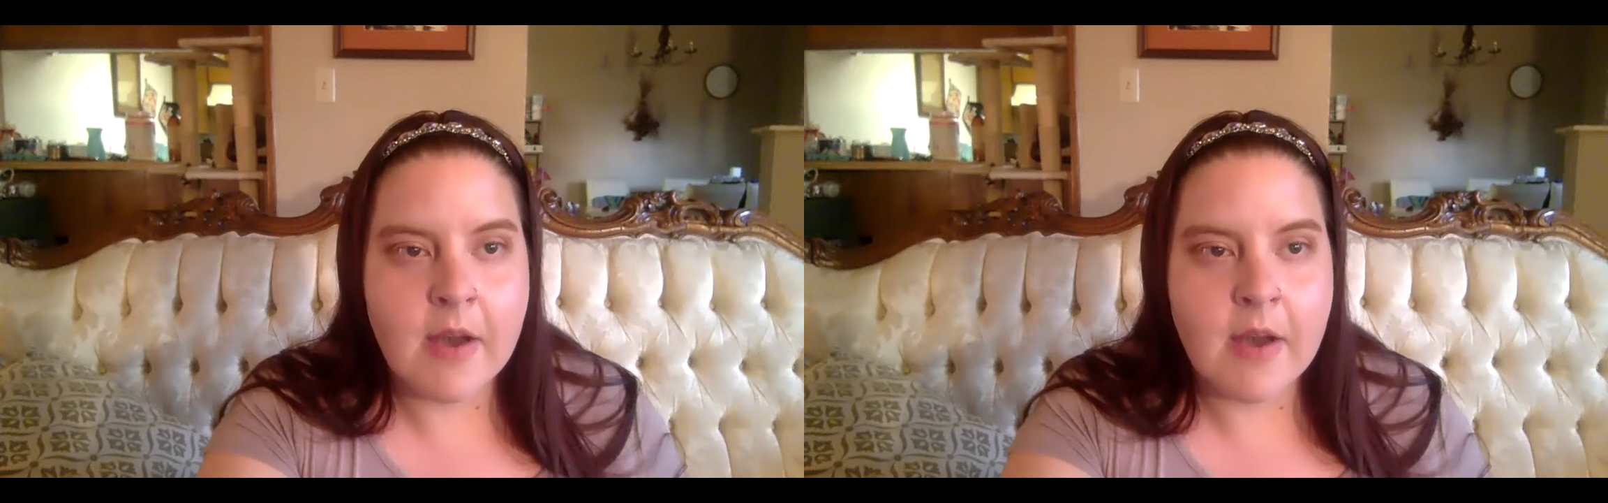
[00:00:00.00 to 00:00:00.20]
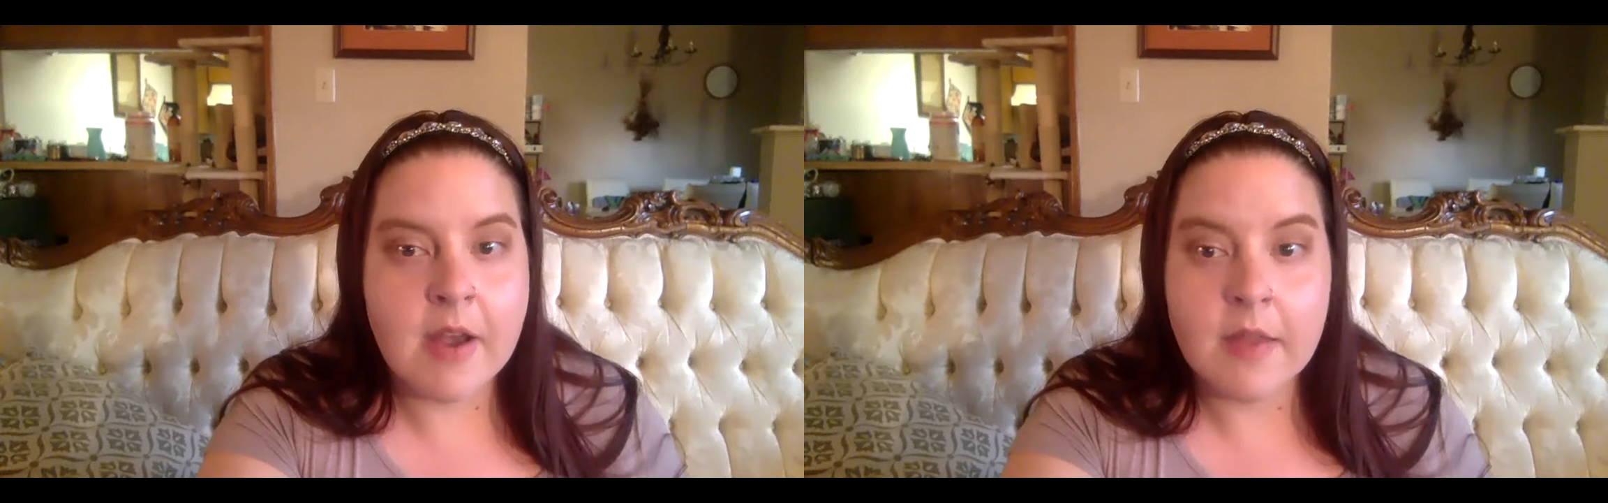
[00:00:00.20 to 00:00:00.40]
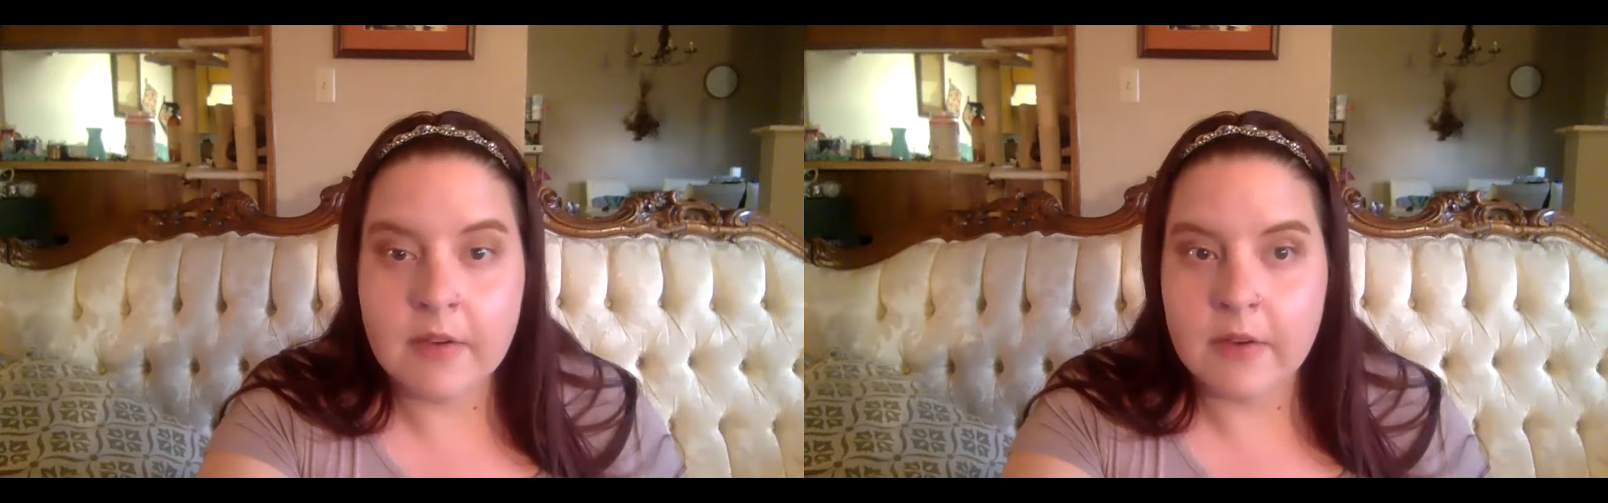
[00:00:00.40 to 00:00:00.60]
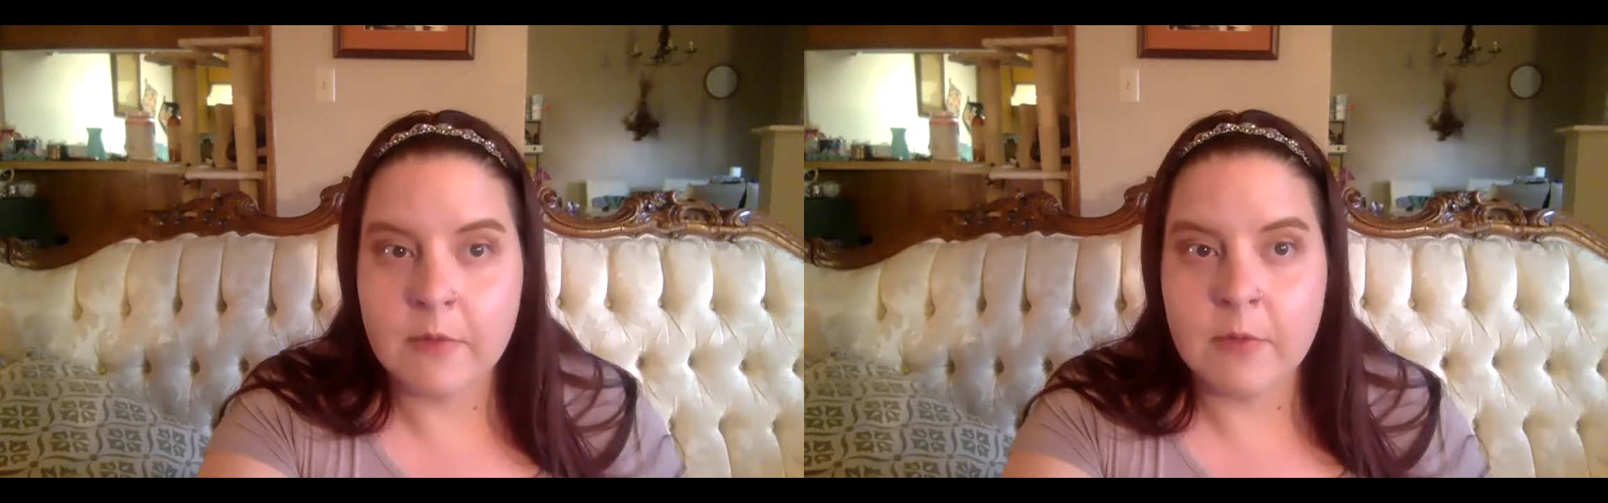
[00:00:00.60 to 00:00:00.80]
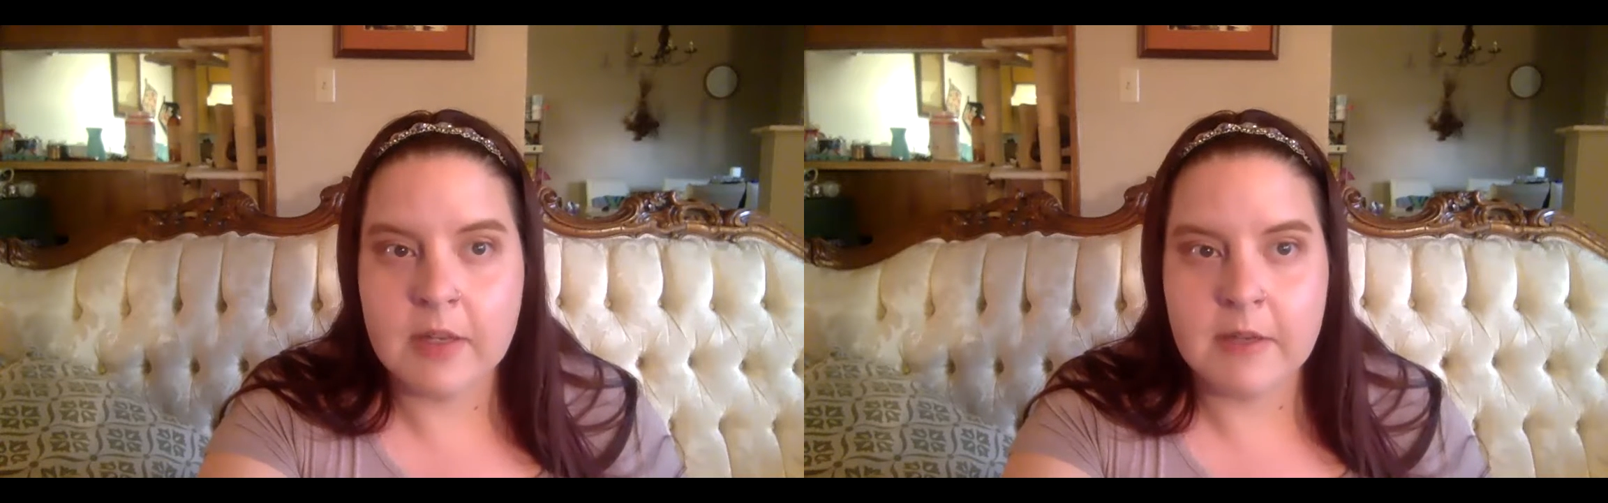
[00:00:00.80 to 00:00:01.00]
another
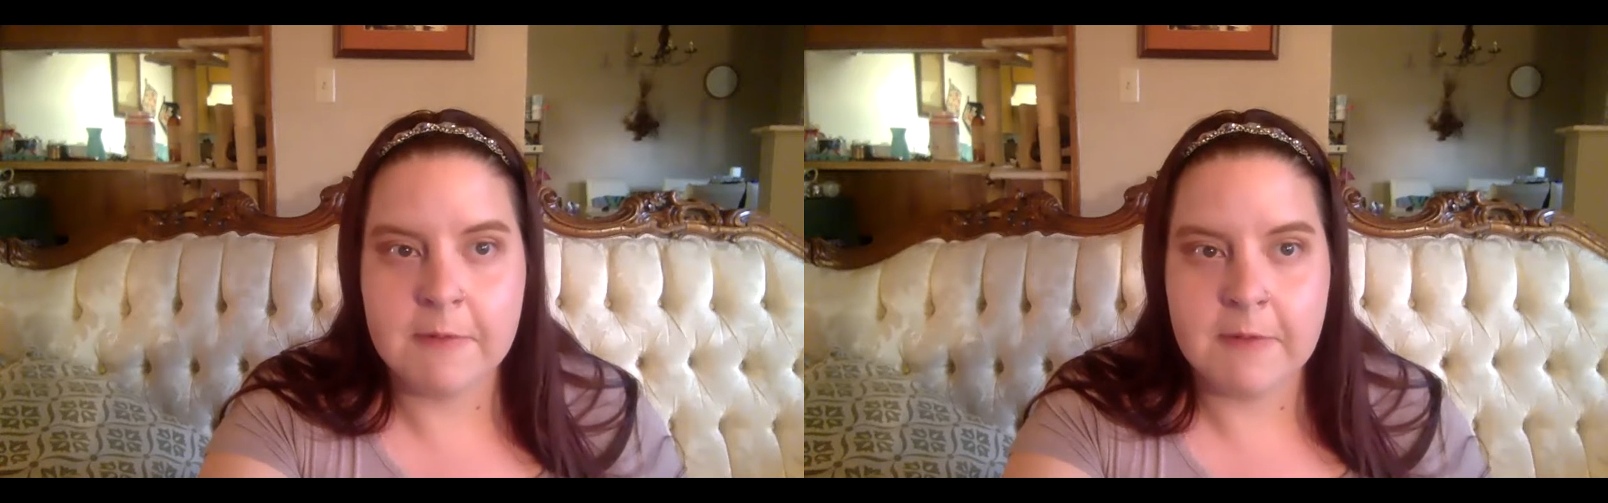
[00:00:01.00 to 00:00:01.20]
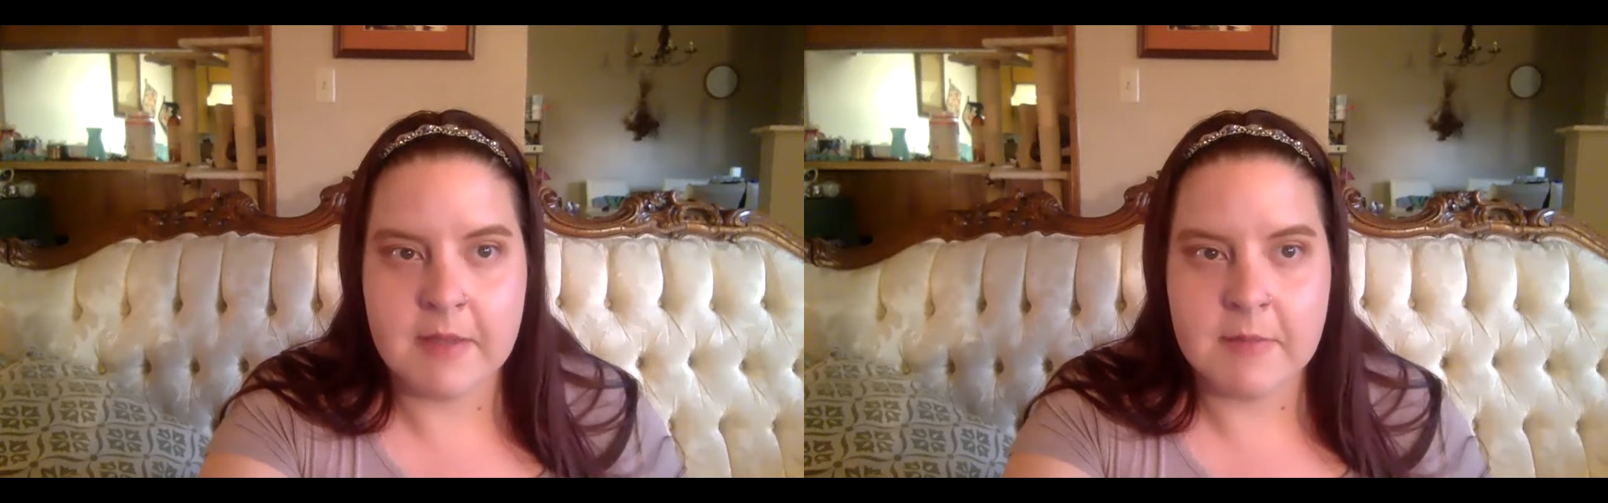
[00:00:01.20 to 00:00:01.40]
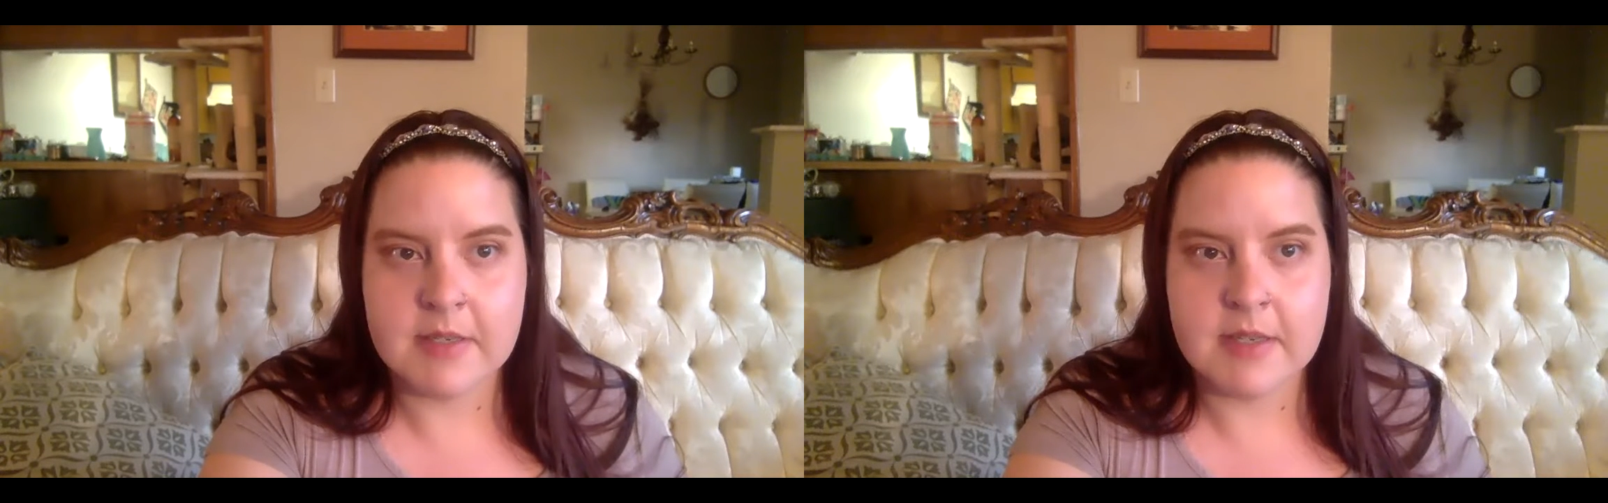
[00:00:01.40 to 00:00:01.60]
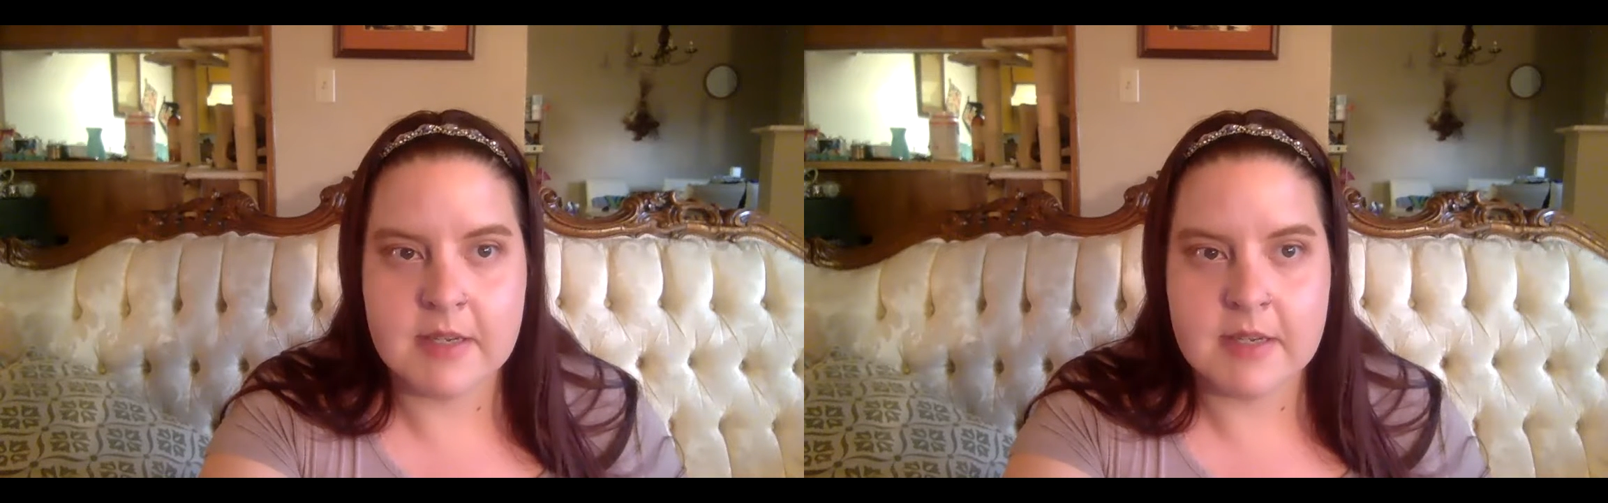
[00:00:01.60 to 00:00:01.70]
really famous